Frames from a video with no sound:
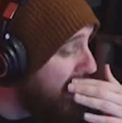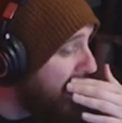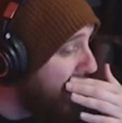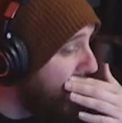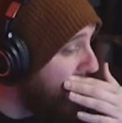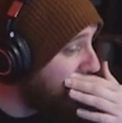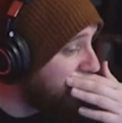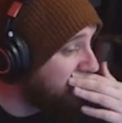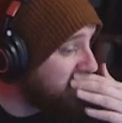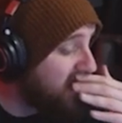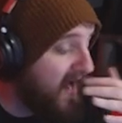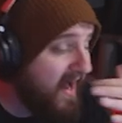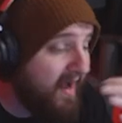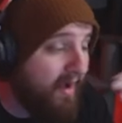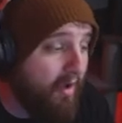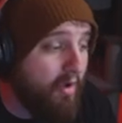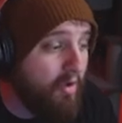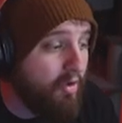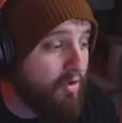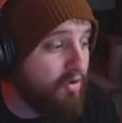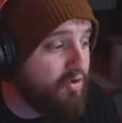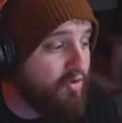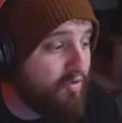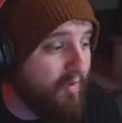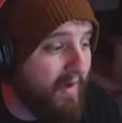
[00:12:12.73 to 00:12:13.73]

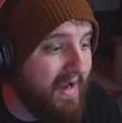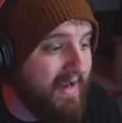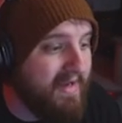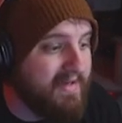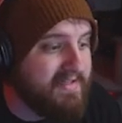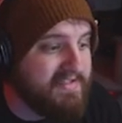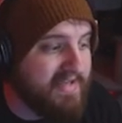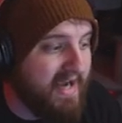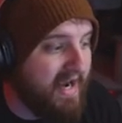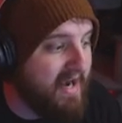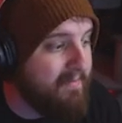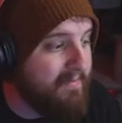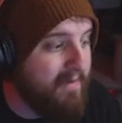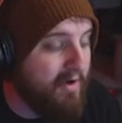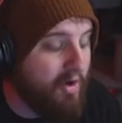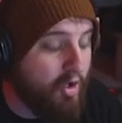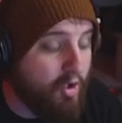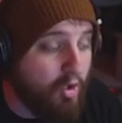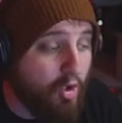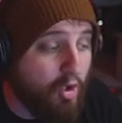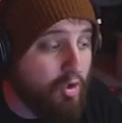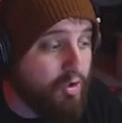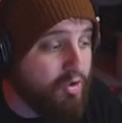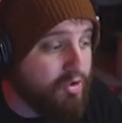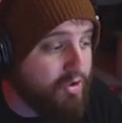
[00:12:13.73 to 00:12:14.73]
Exile, great. Tiny
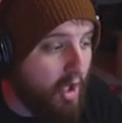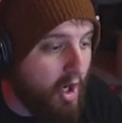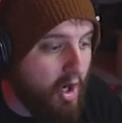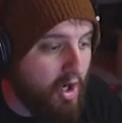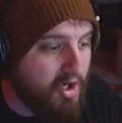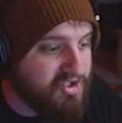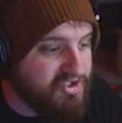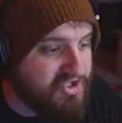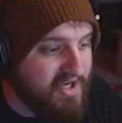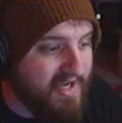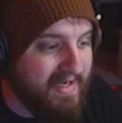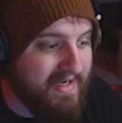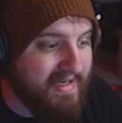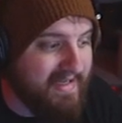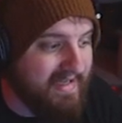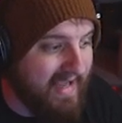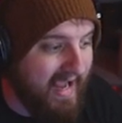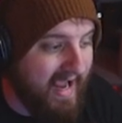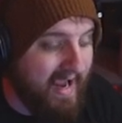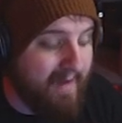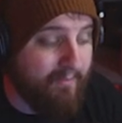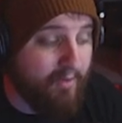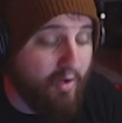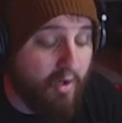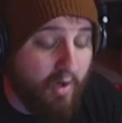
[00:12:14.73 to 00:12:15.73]
Miracle, dog shit.
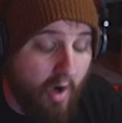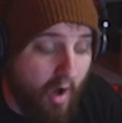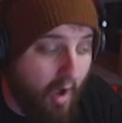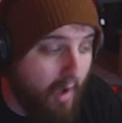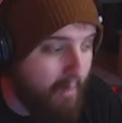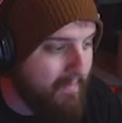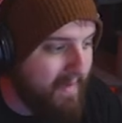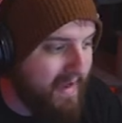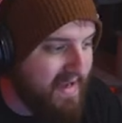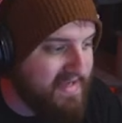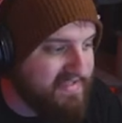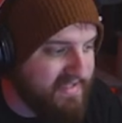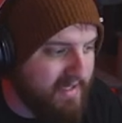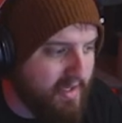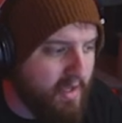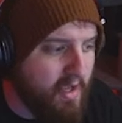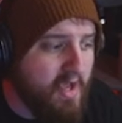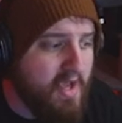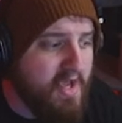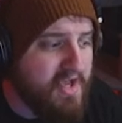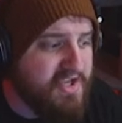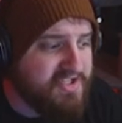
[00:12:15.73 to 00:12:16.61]
Gambler, amazing.